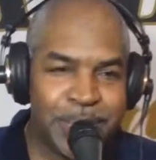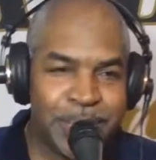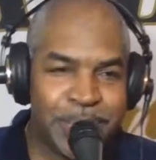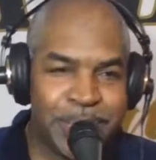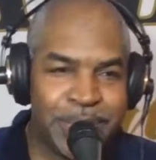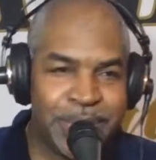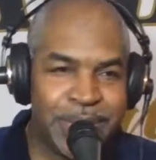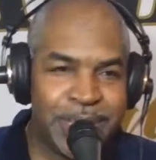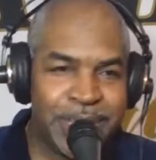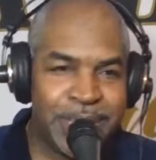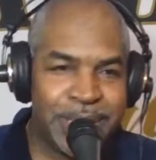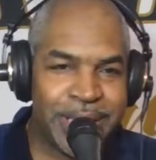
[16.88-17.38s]

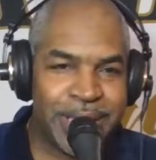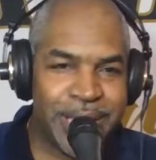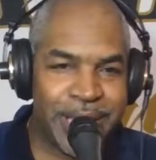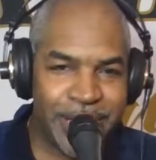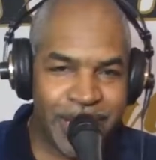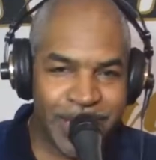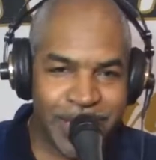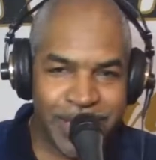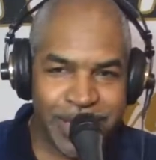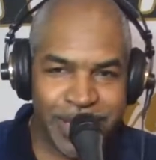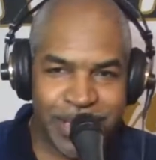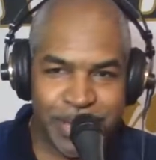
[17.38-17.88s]
which I
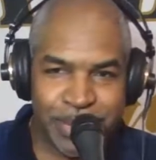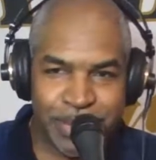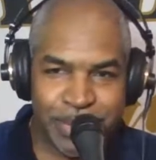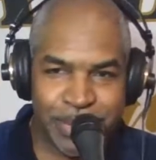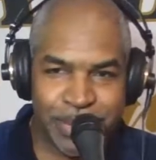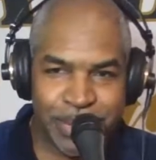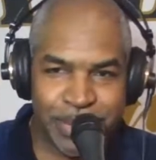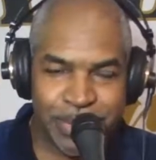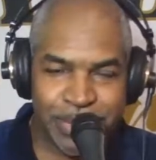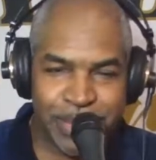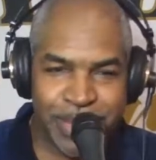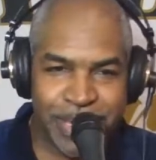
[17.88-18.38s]
had kind of
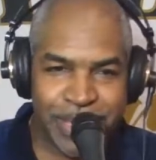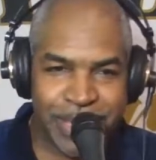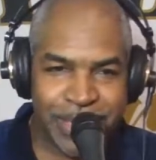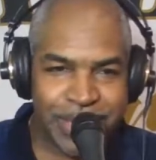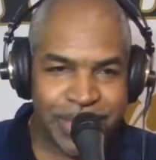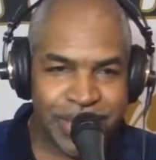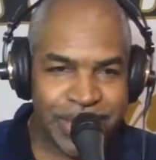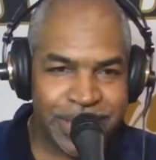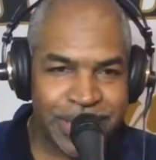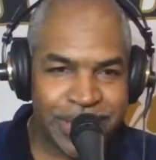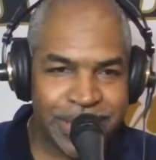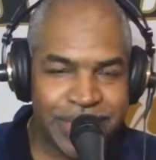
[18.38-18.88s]
pulled back
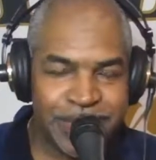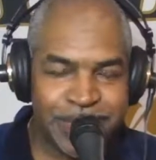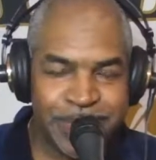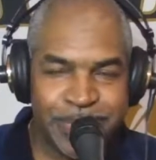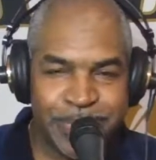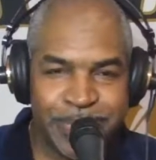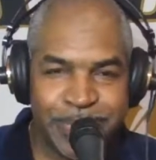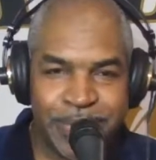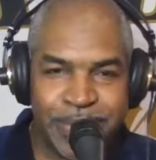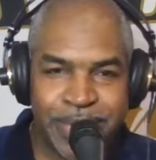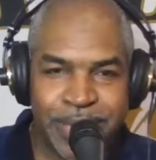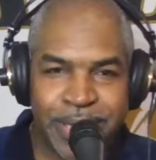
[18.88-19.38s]
on
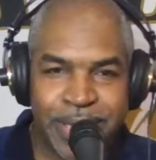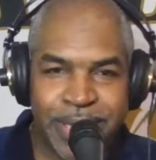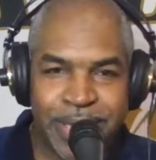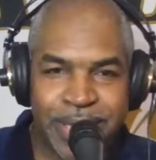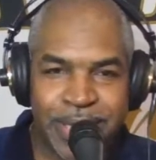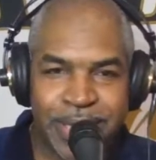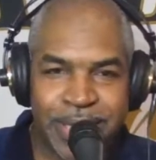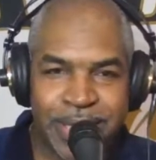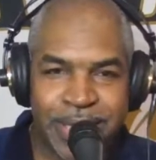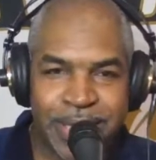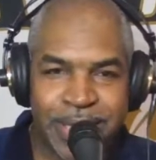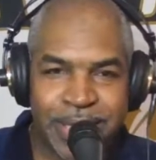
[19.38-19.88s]

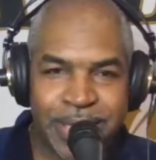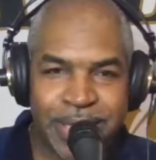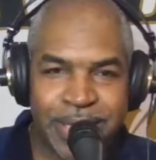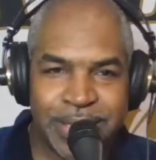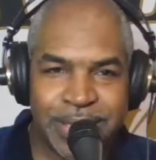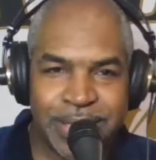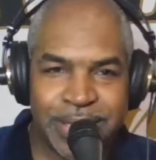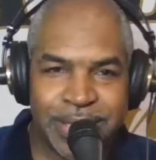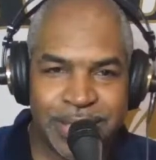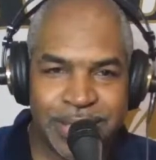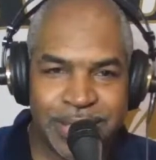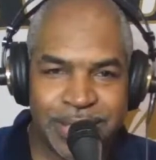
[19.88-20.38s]

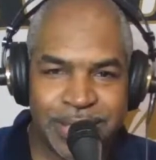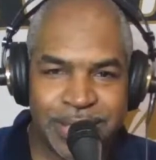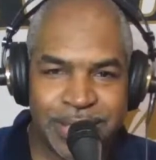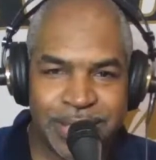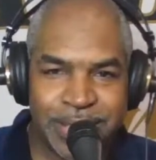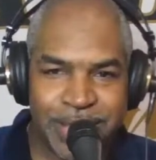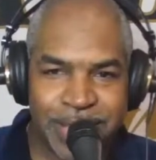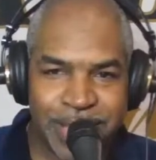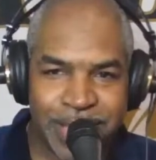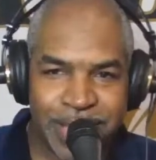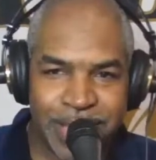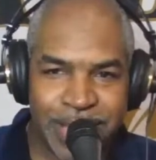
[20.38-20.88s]
just so
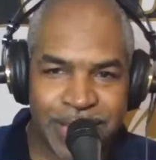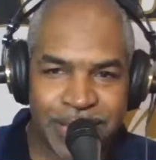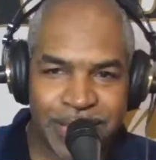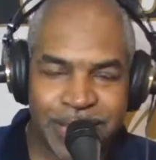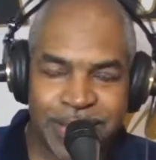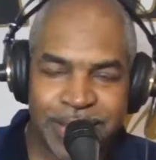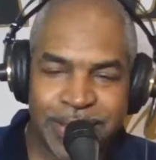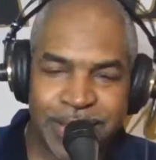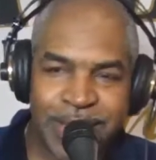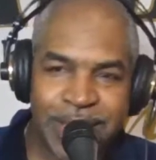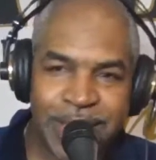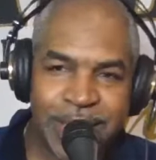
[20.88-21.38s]
that I could
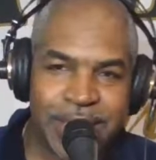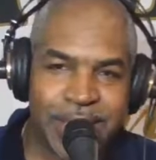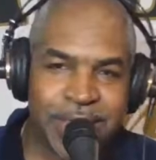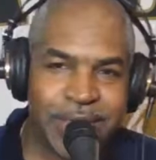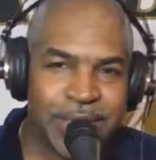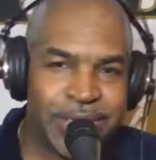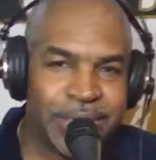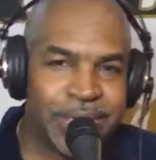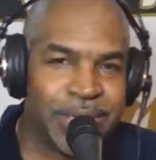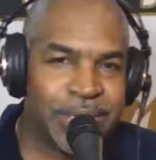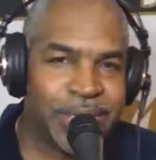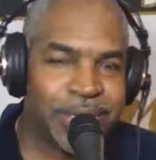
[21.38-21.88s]

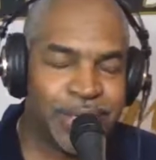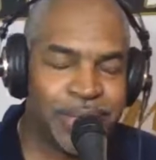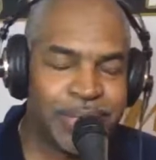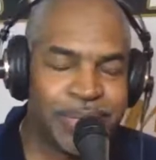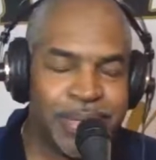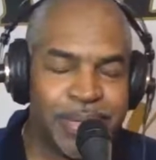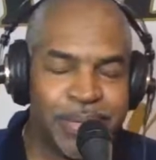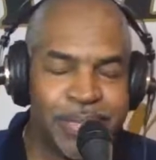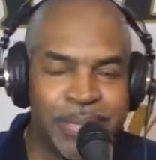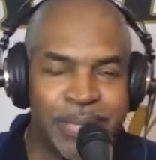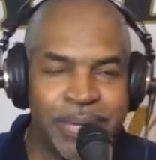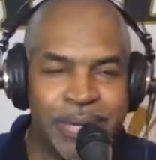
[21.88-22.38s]
concentrate a little
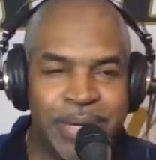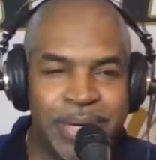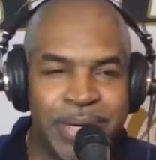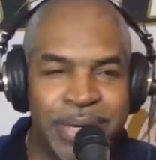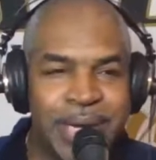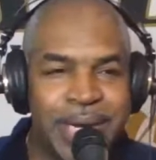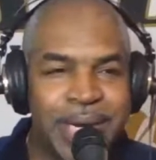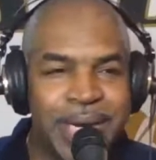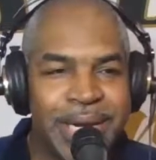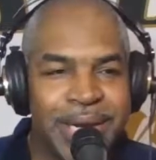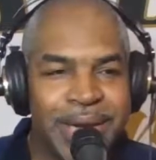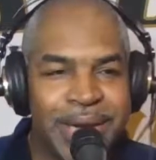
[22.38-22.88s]
bit more
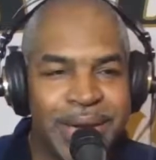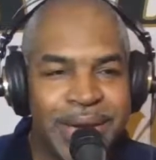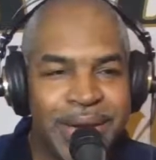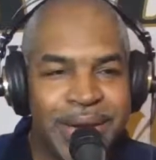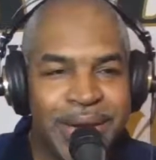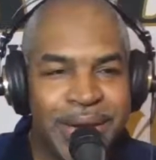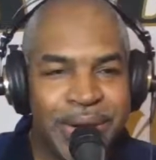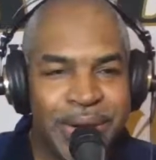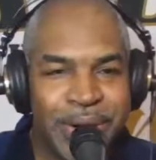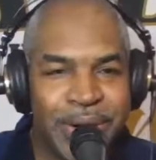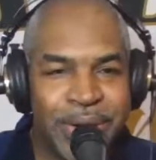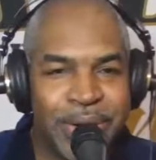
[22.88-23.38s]

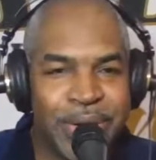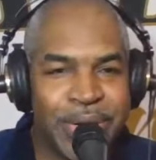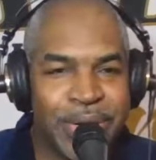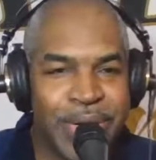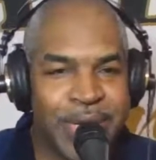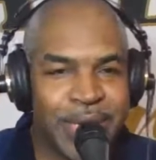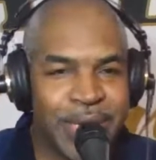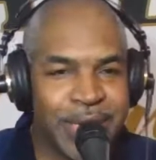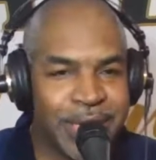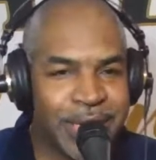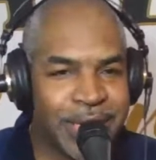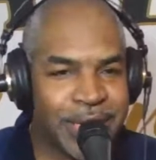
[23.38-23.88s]

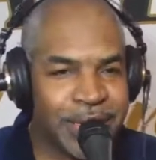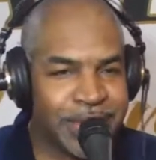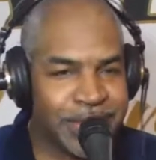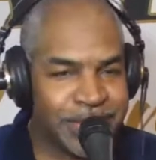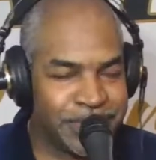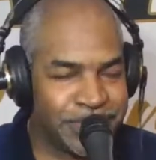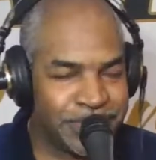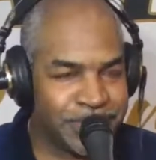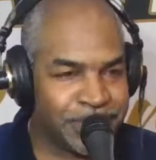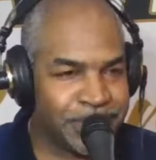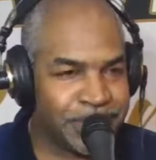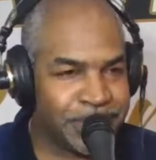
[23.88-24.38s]

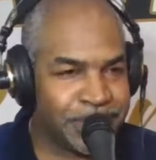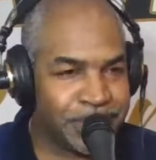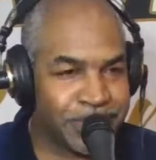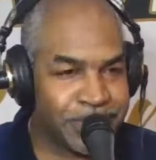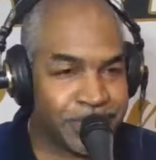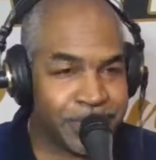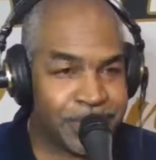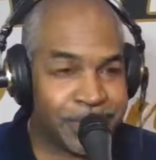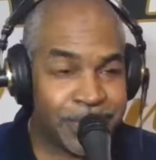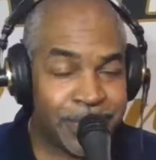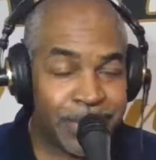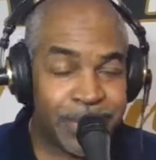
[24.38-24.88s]

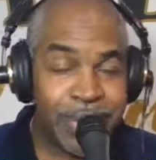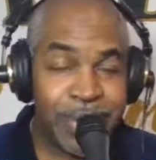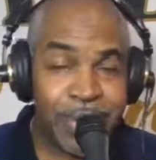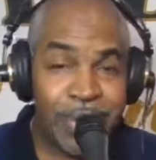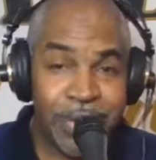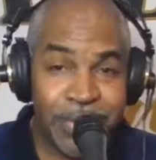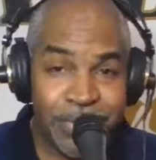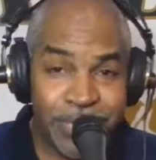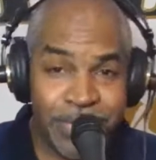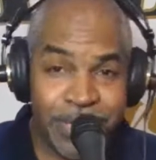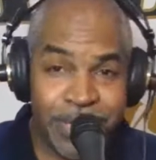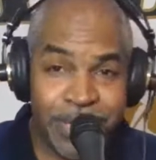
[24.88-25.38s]

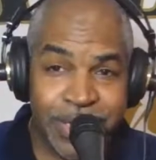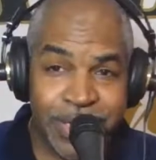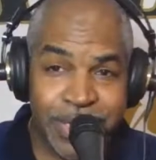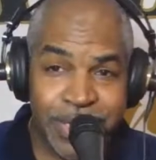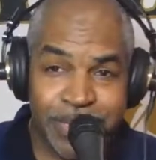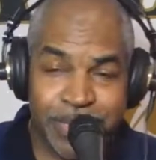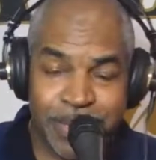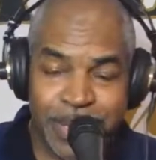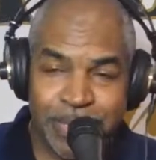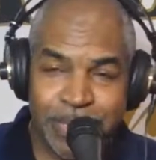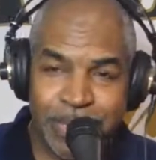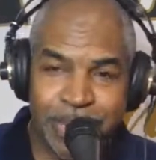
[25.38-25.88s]
on
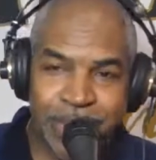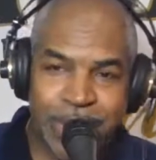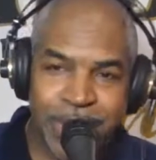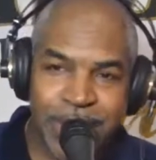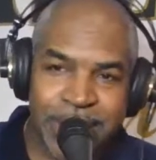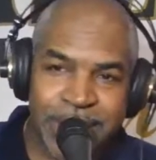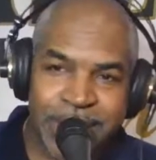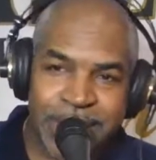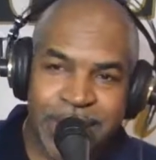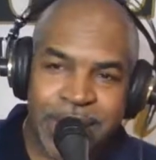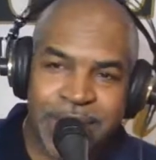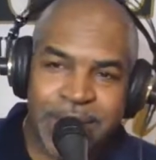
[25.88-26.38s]
finishing my book.
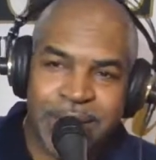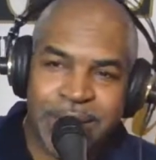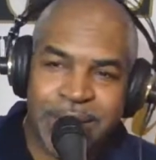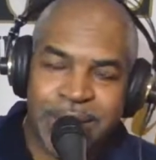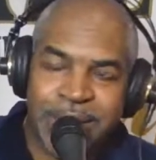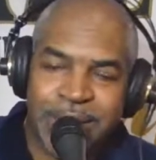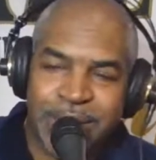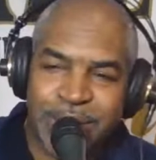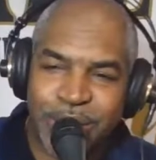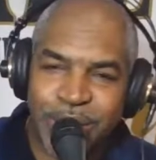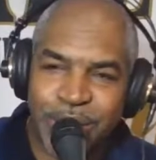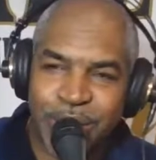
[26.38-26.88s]

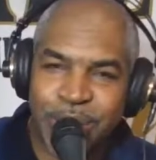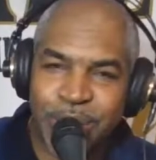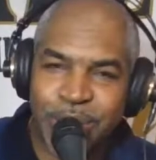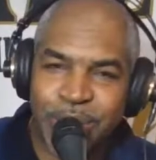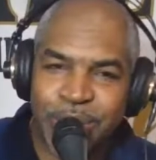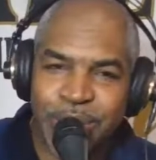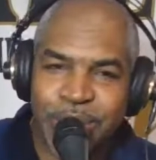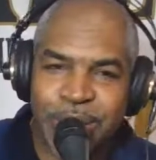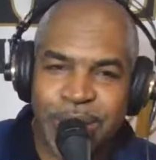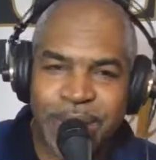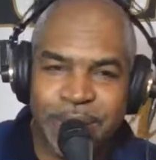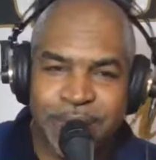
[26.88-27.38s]
So
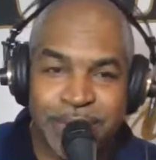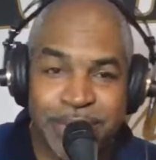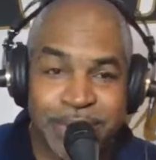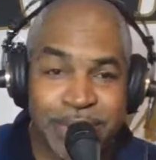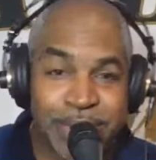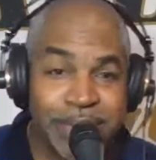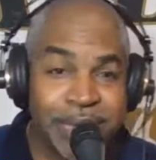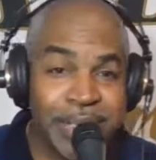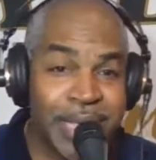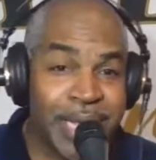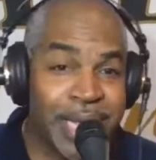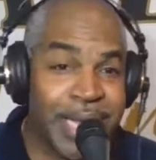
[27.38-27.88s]
I'm
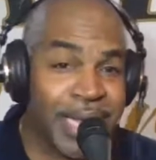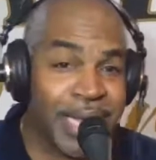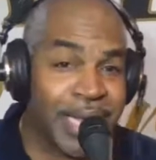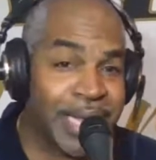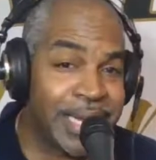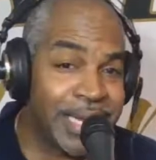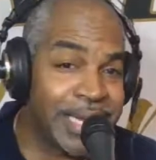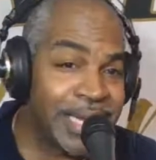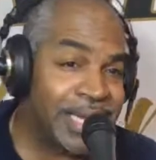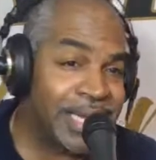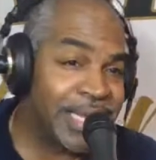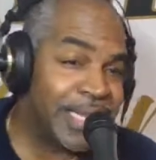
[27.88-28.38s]
doing that.
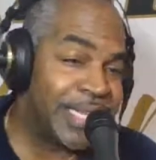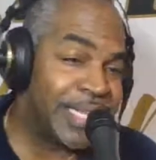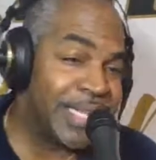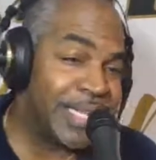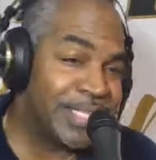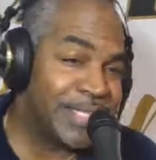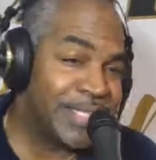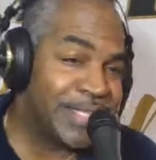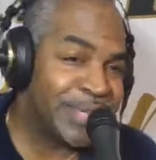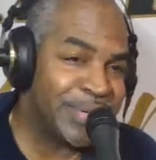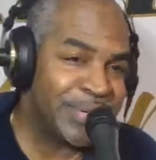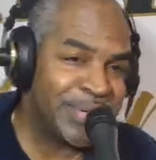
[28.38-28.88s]

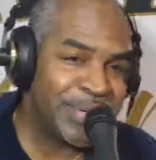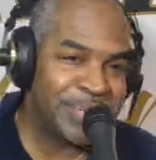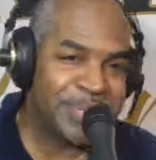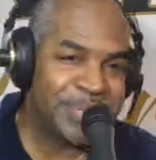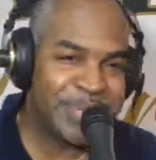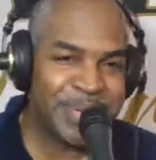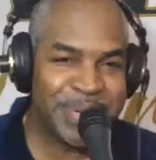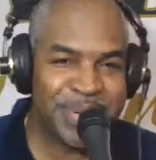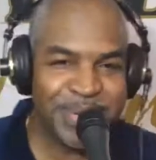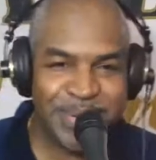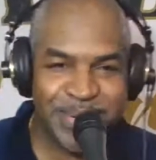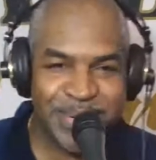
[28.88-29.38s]
That's going
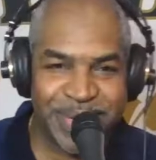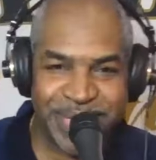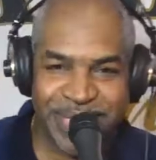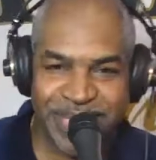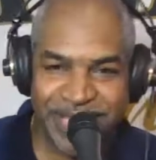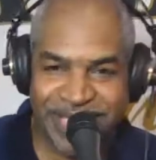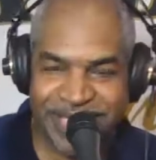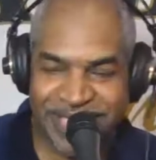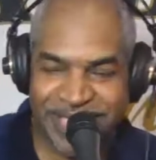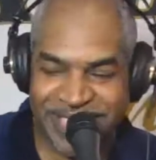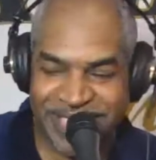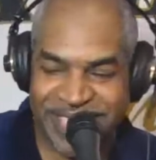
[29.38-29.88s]
pretty well.